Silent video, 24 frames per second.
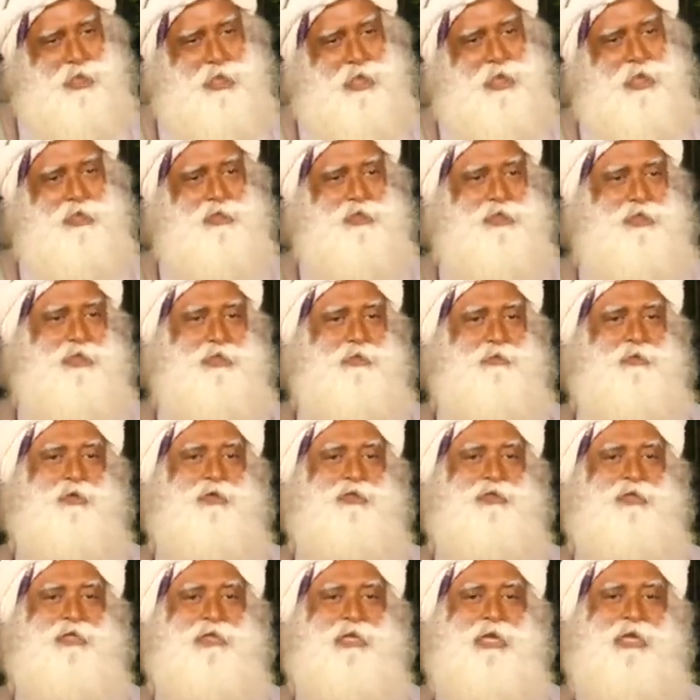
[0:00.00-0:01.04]
as she
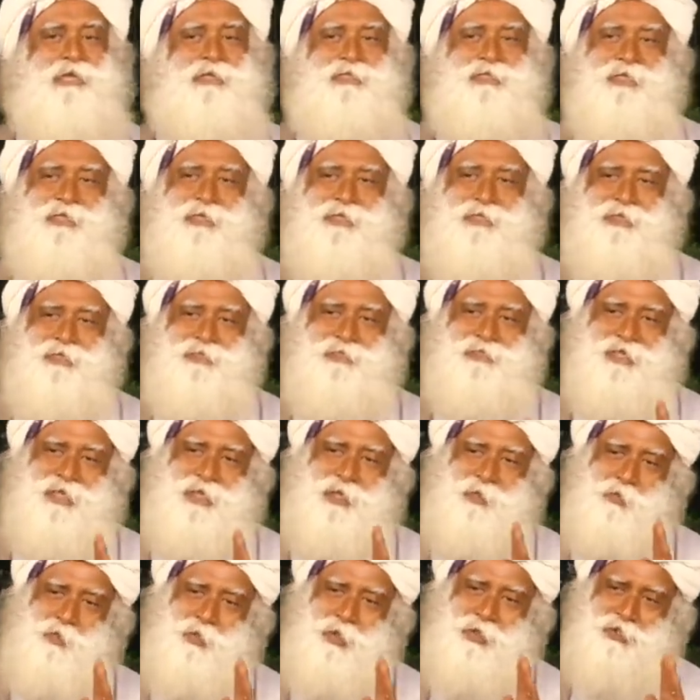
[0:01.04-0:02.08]
was at 18, the
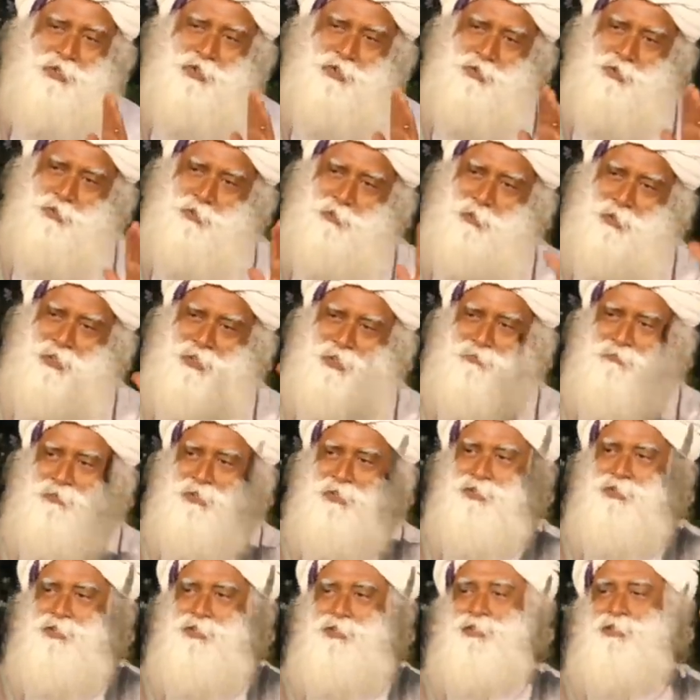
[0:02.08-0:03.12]
same way she should be
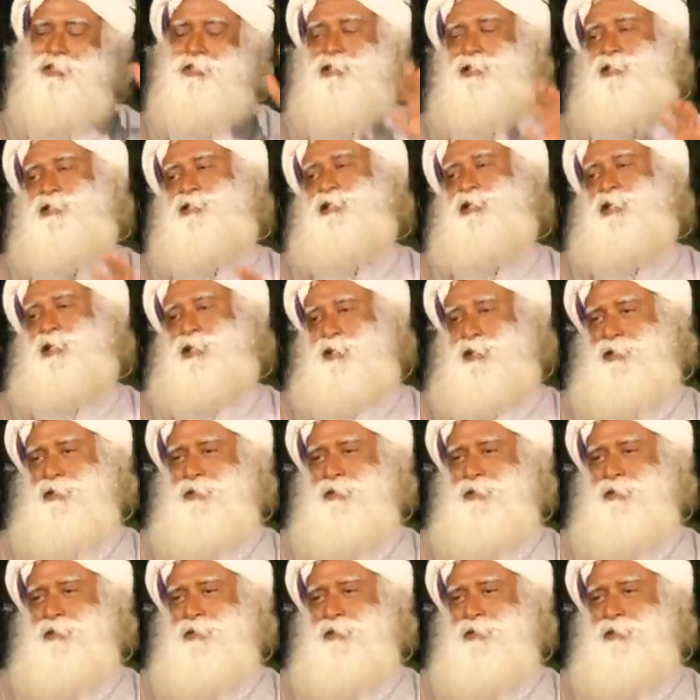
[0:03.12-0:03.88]
when she's 60.